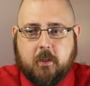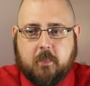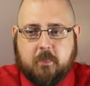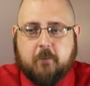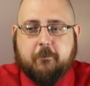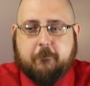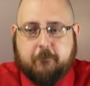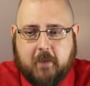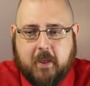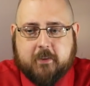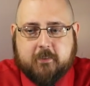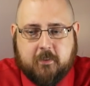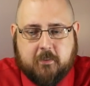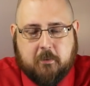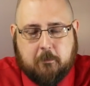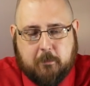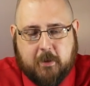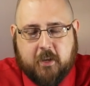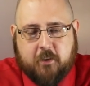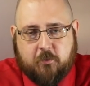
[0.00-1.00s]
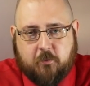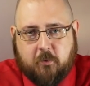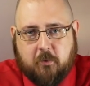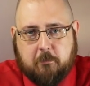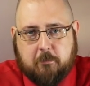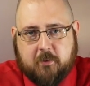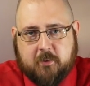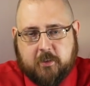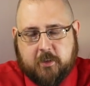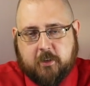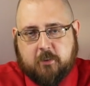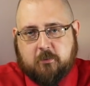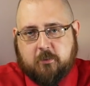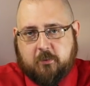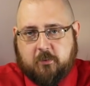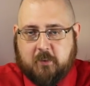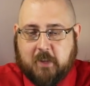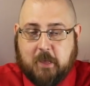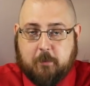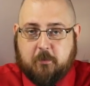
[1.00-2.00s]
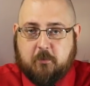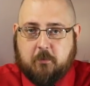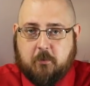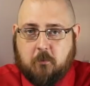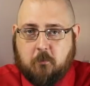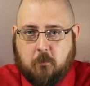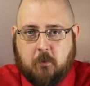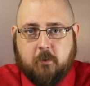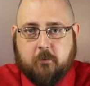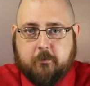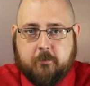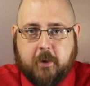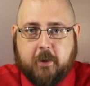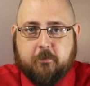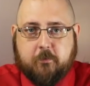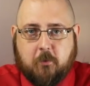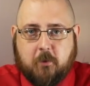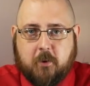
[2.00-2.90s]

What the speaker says: The fact that the mainstream political establishment will fight